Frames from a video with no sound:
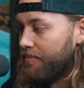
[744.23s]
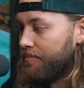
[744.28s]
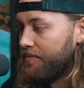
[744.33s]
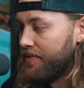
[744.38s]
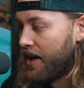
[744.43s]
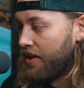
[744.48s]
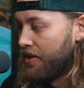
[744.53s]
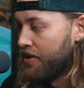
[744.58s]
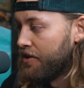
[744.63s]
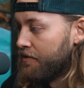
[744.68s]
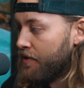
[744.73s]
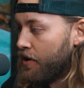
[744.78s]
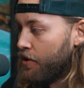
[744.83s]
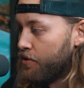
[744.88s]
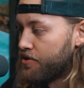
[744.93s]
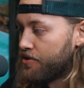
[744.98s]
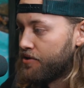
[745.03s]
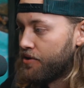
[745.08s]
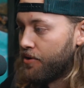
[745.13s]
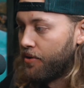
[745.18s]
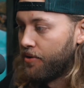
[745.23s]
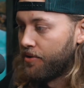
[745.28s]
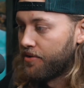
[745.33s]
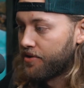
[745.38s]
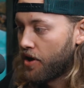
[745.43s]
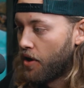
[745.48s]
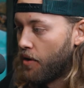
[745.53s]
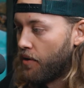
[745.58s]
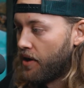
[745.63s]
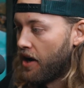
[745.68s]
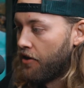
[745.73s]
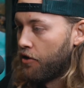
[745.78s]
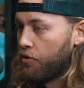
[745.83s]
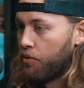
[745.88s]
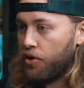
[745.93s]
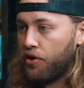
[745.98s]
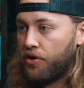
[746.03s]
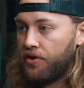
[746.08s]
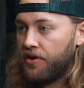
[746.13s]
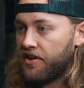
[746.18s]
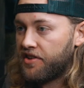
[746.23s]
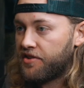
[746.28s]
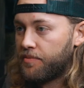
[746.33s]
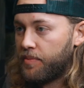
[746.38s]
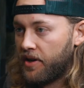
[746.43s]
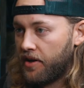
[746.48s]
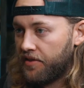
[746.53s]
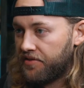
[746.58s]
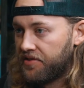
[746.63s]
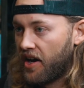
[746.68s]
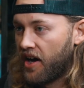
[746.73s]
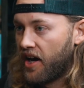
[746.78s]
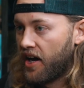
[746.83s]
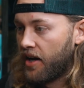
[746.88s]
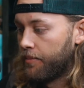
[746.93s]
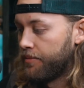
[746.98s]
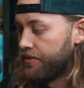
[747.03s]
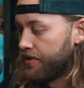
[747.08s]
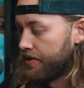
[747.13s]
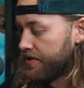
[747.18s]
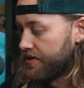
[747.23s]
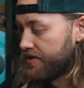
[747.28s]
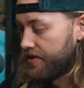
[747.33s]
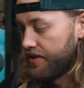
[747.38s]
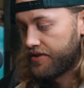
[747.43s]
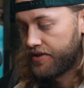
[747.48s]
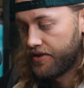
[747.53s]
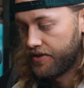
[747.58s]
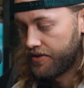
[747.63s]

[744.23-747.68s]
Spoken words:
daily devotionals, going out in the wilderness, spending time just